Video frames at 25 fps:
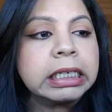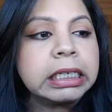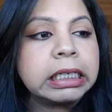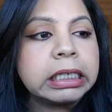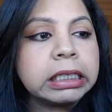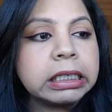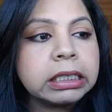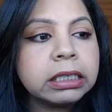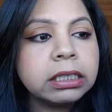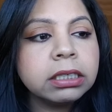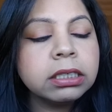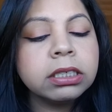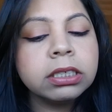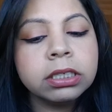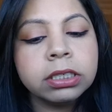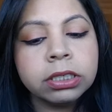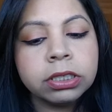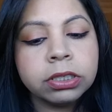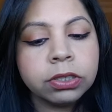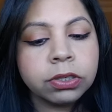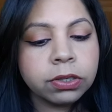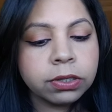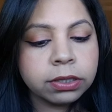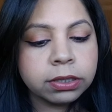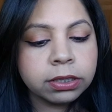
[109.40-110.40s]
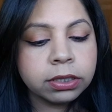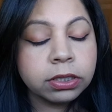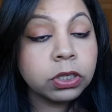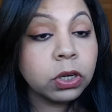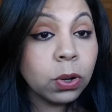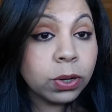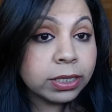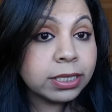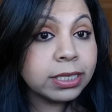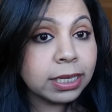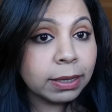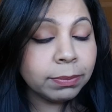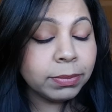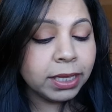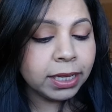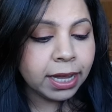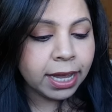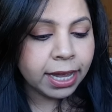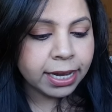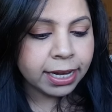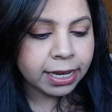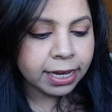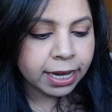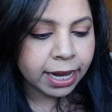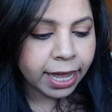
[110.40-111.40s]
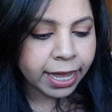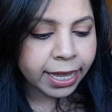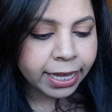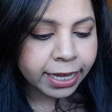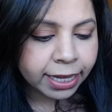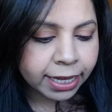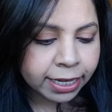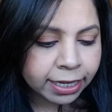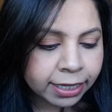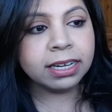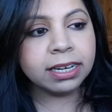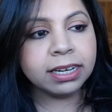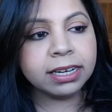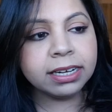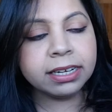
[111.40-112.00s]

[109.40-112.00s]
not something I like.